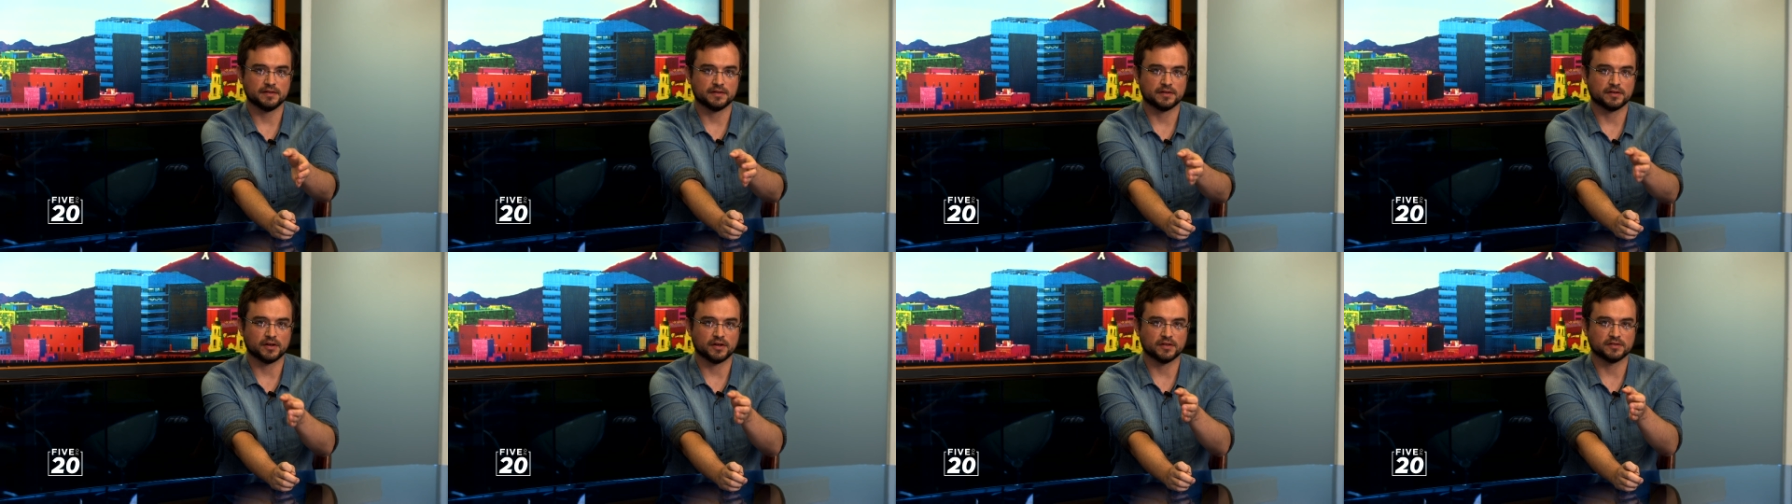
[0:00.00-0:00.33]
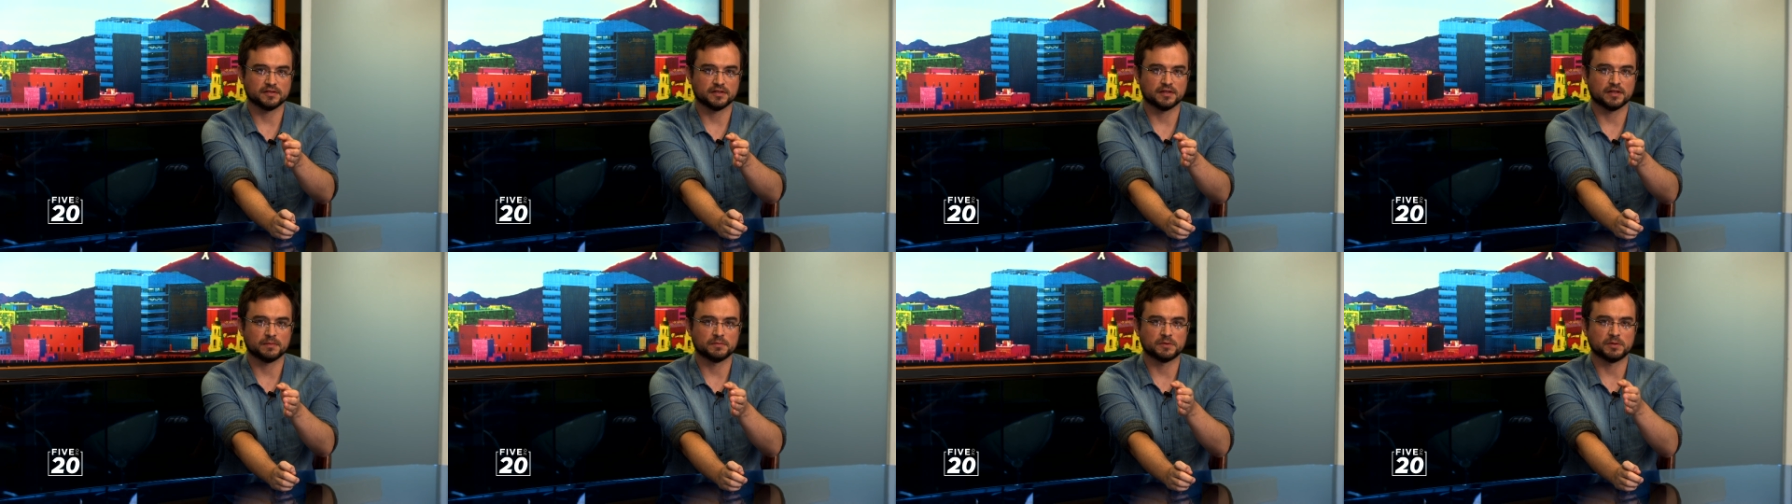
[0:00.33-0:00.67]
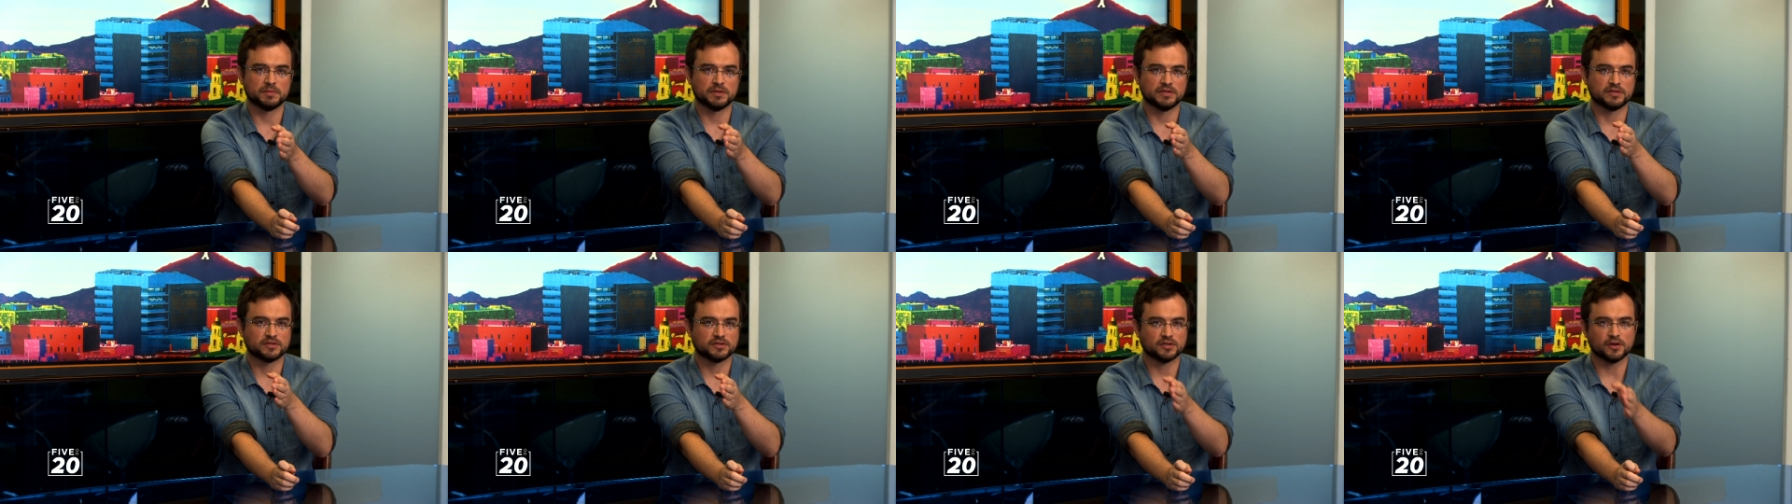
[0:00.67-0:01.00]
causing them to
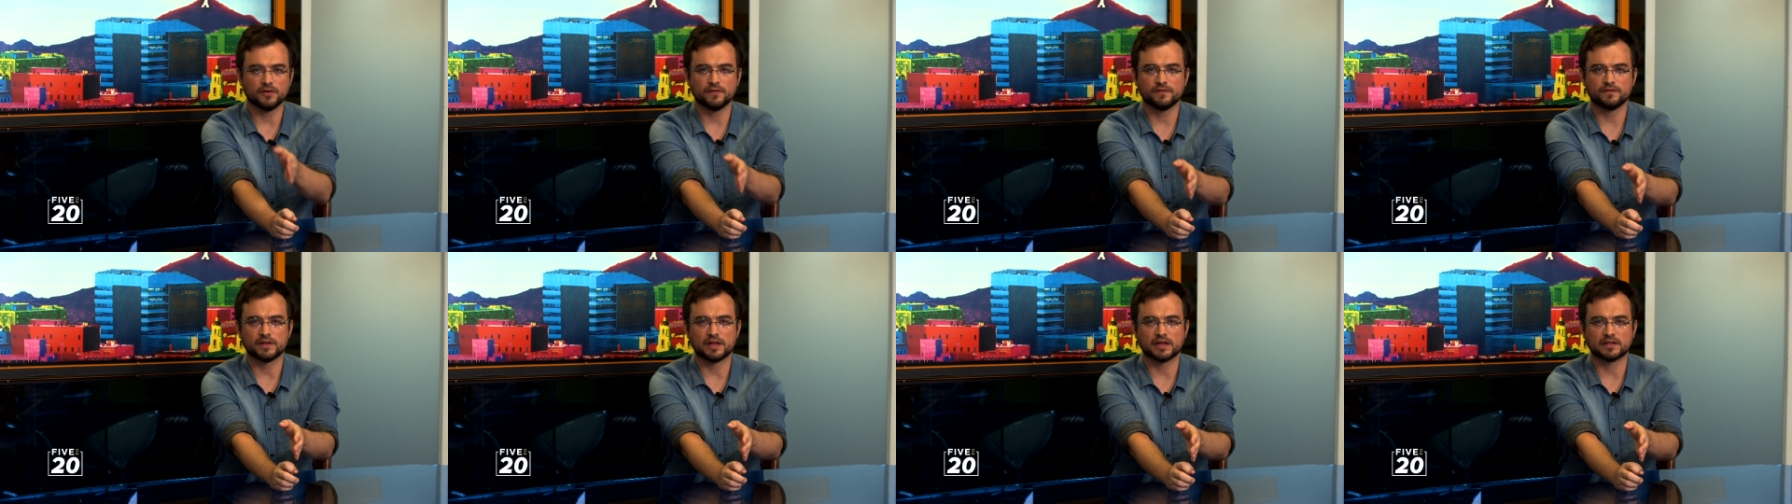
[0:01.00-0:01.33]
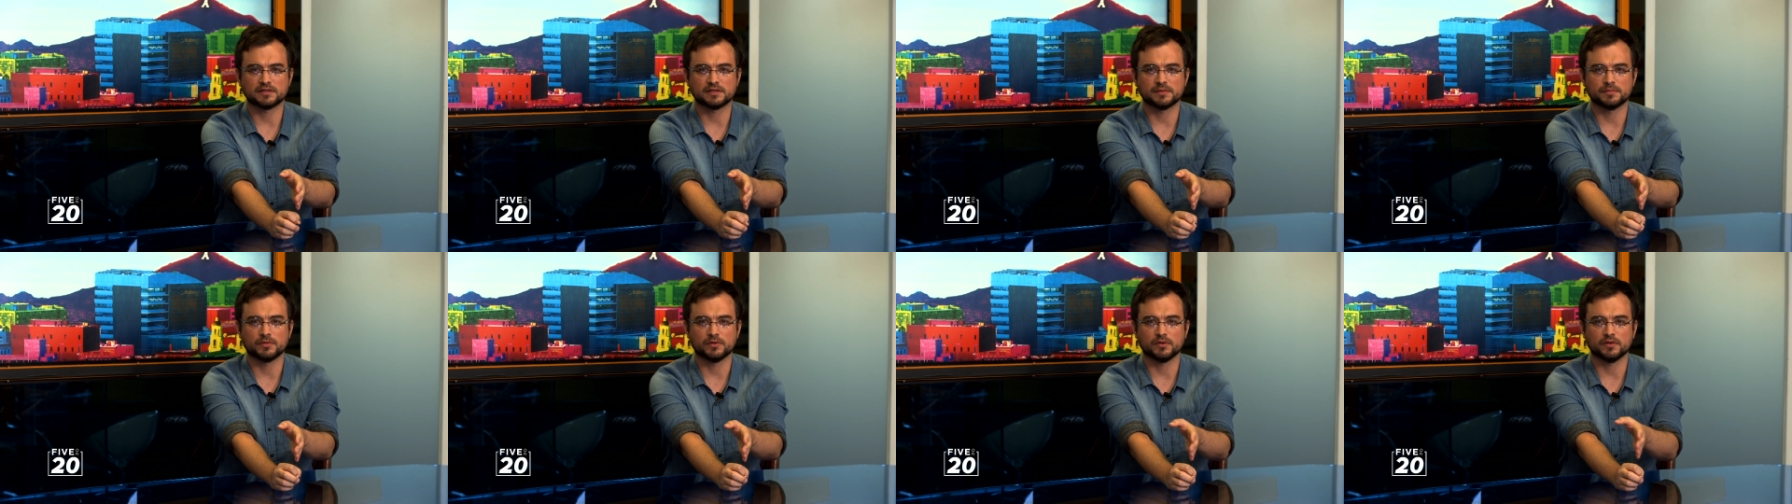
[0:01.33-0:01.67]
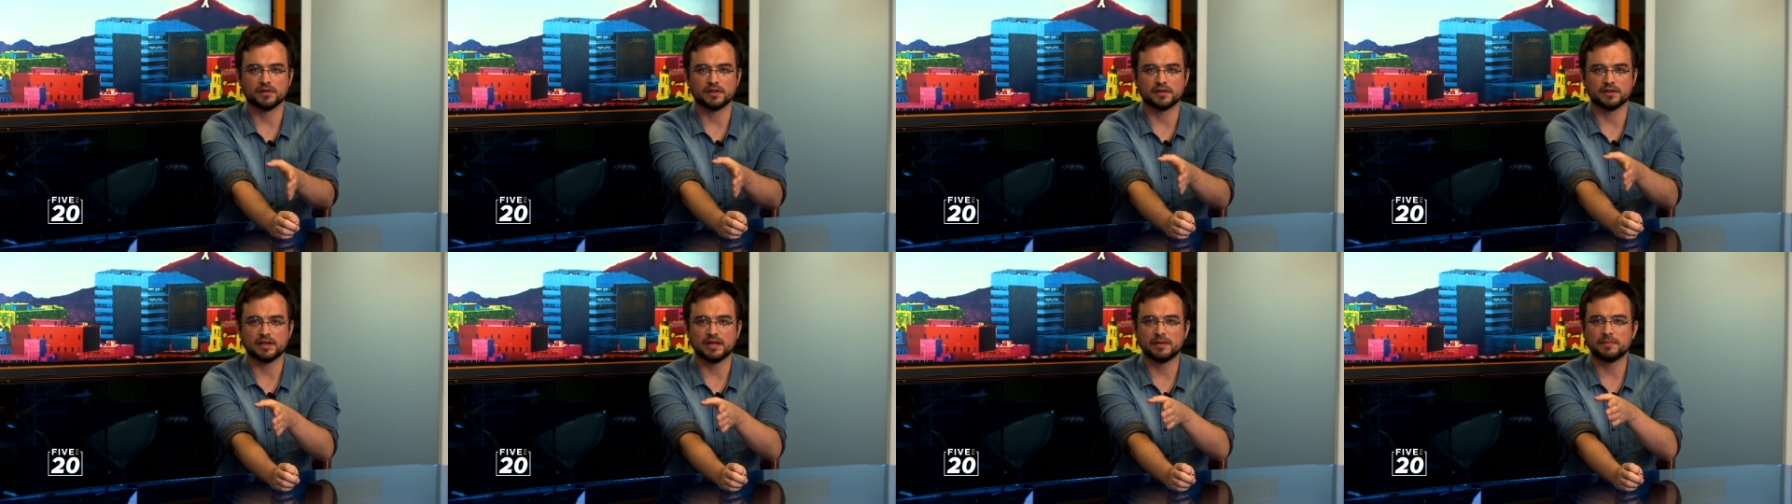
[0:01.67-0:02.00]
be so flexible
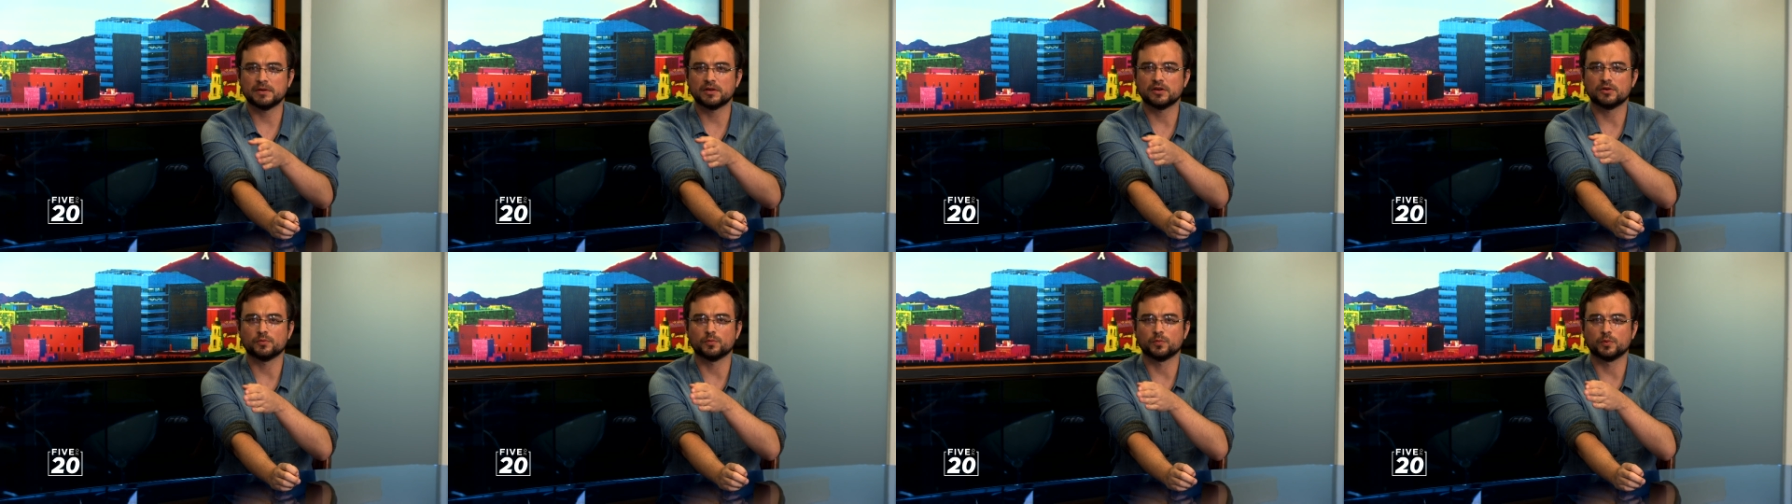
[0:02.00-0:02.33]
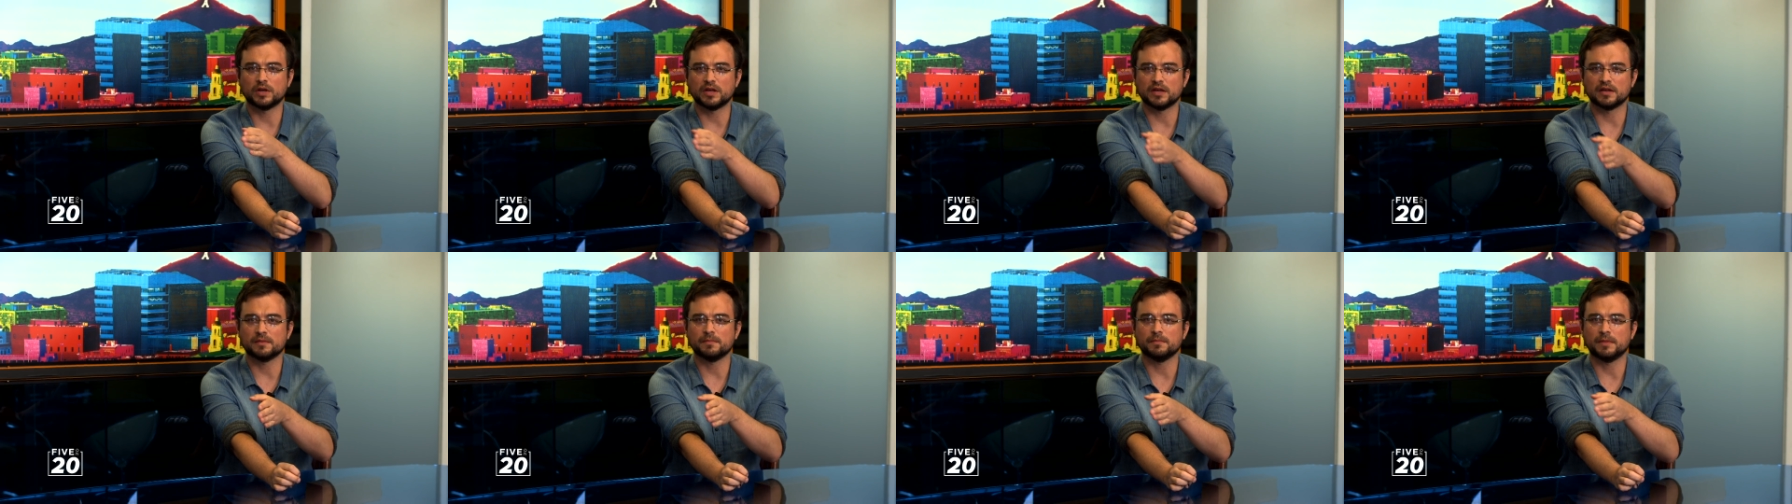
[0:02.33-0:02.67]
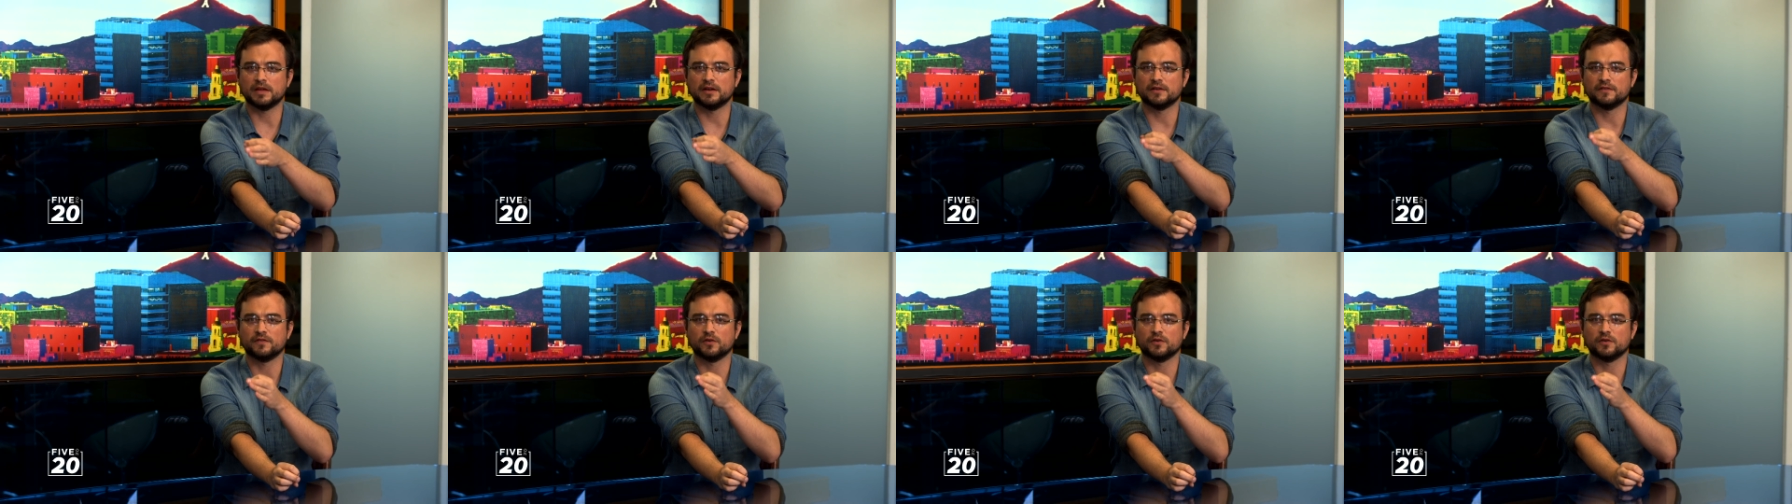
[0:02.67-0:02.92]
that naming a ring made of